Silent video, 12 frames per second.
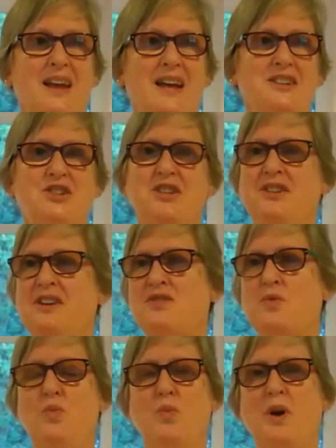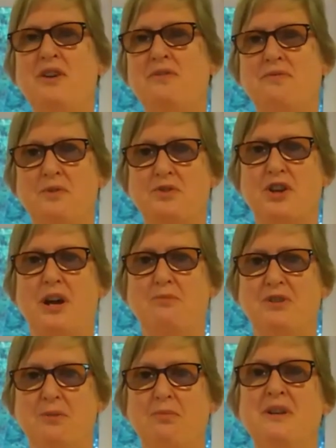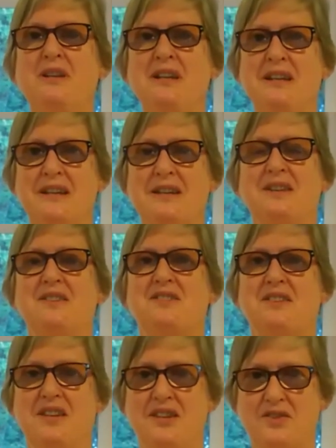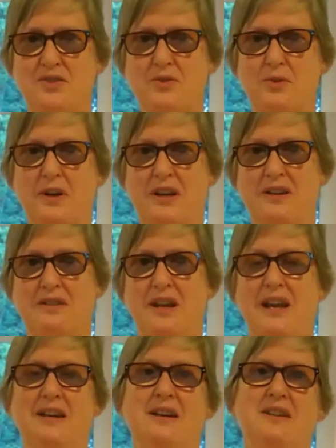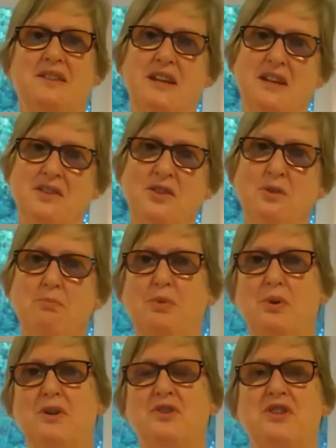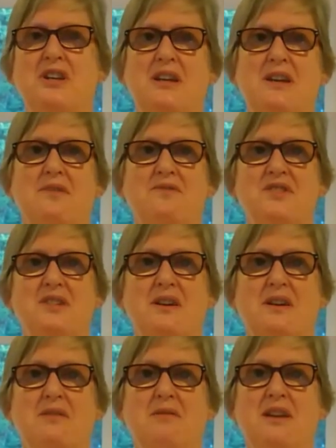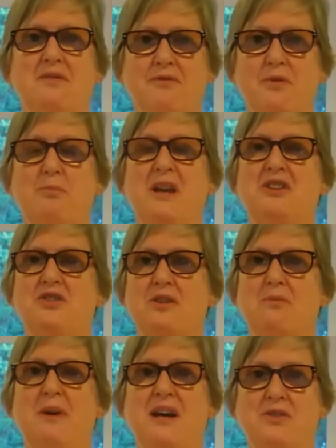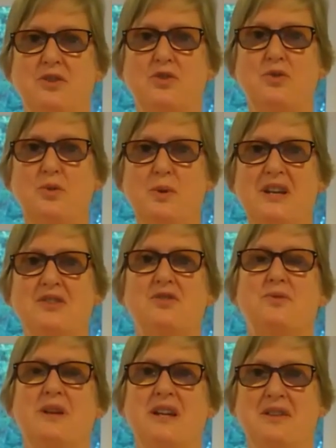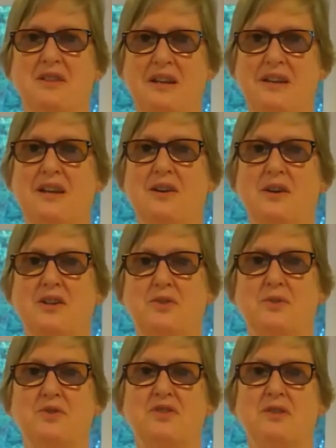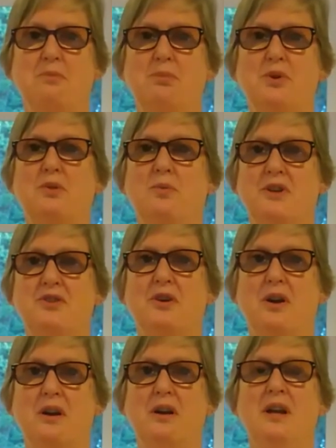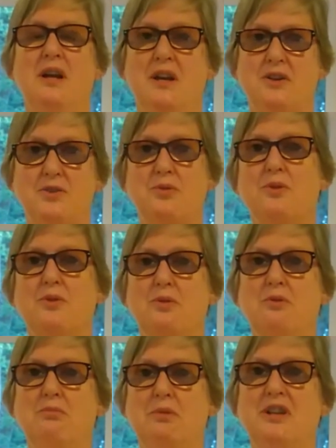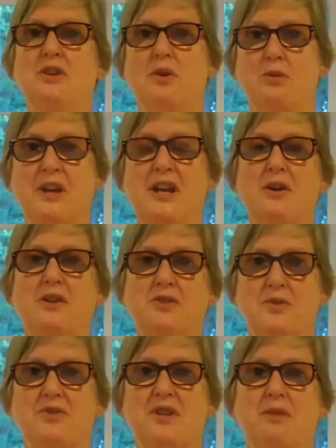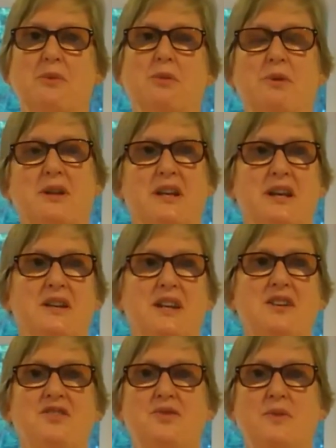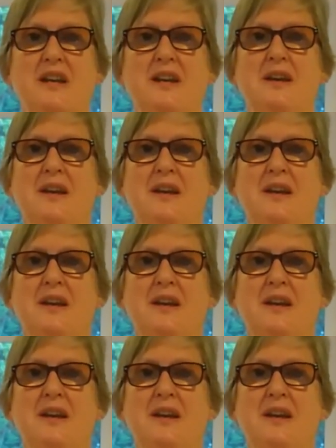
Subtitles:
And she does a wonderful job. She really is a historian. And at the end of the book, she gives information about the true history and the characters in the book, which are true, characters that were really in history.